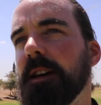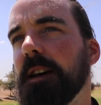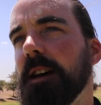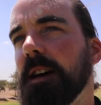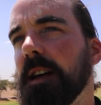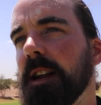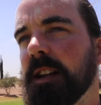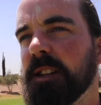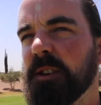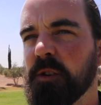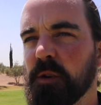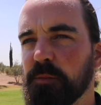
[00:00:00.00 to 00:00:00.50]

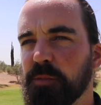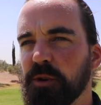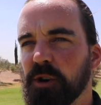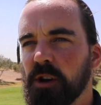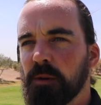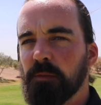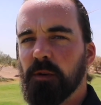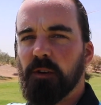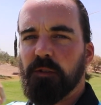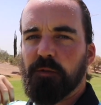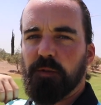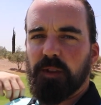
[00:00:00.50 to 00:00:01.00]
and I don't want to put
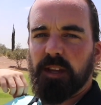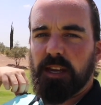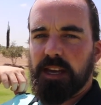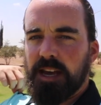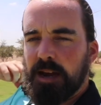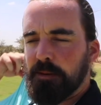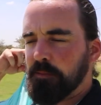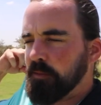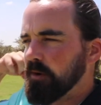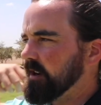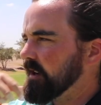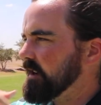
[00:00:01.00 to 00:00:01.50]
him off with the
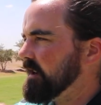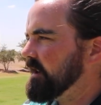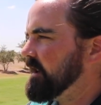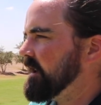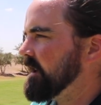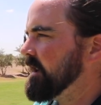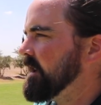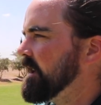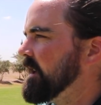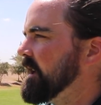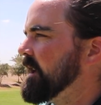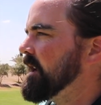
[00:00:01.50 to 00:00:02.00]
camera.
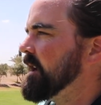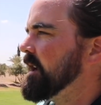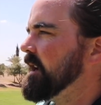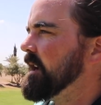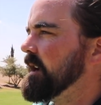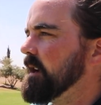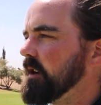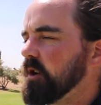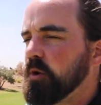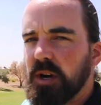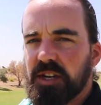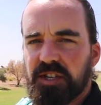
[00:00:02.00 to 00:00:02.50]

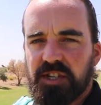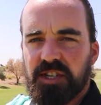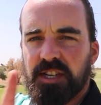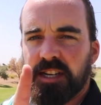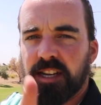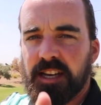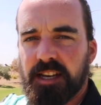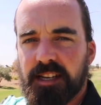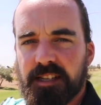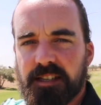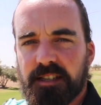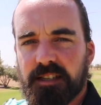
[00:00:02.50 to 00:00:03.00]
Question
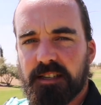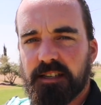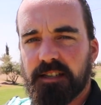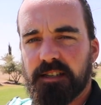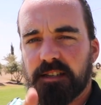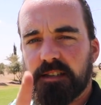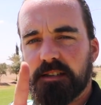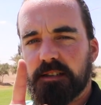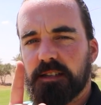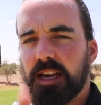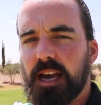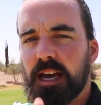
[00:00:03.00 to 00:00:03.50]
is,
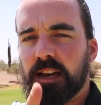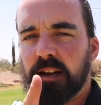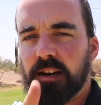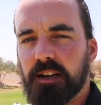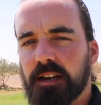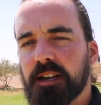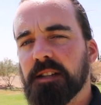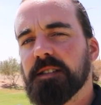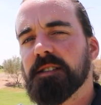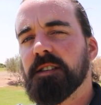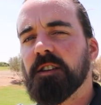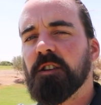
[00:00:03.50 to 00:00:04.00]
can I
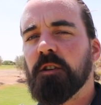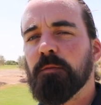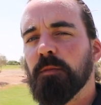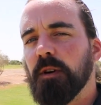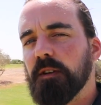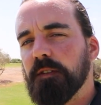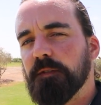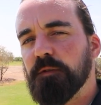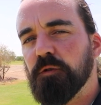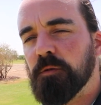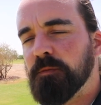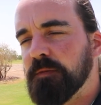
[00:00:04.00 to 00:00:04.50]
continue my
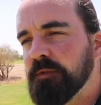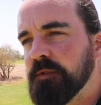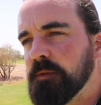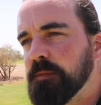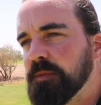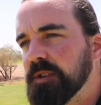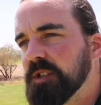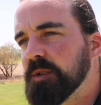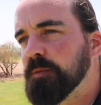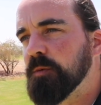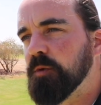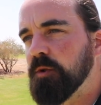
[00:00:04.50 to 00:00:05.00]
form from
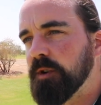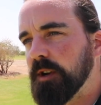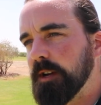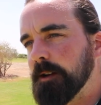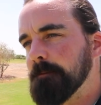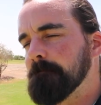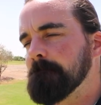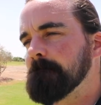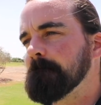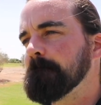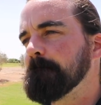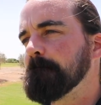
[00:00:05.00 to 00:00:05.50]
this
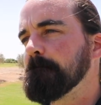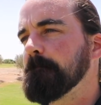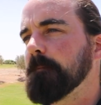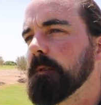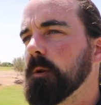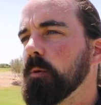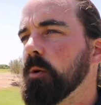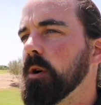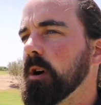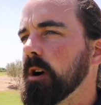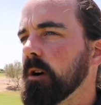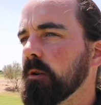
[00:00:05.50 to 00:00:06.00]
morning,
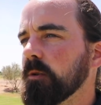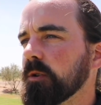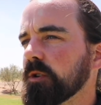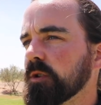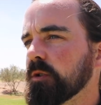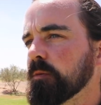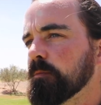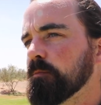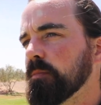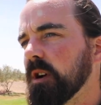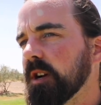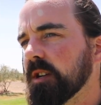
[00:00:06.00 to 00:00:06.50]
where I
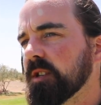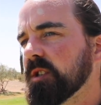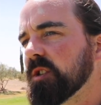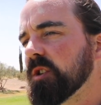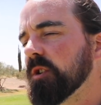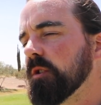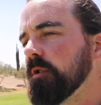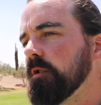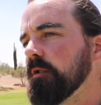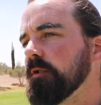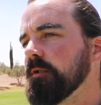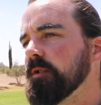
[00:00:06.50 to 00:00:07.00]
was
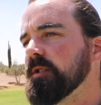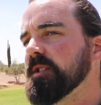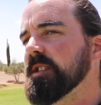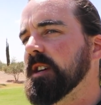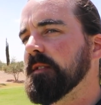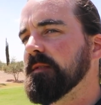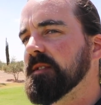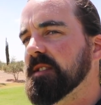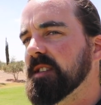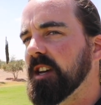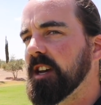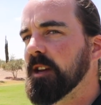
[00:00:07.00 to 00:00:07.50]
+2 through
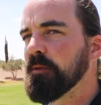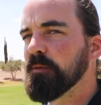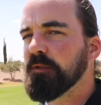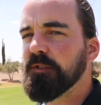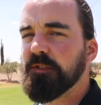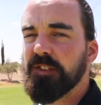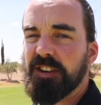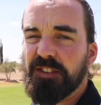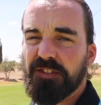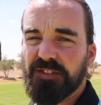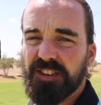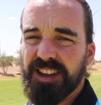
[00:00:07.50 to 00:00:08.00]
17 with
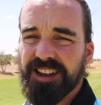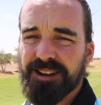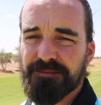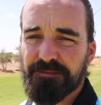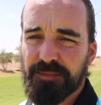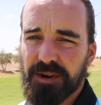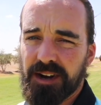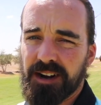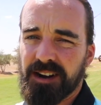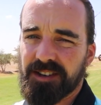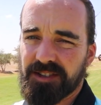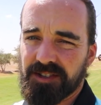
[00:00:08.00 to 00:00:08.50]
15
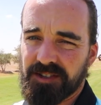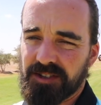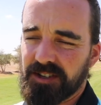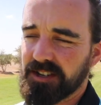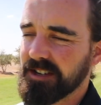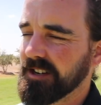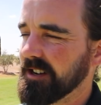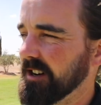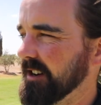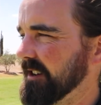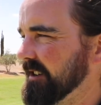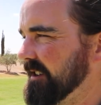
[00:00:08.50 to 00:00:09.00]
pars on the
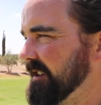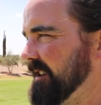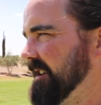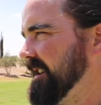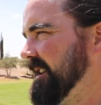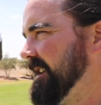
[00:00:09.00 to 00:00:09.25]
card?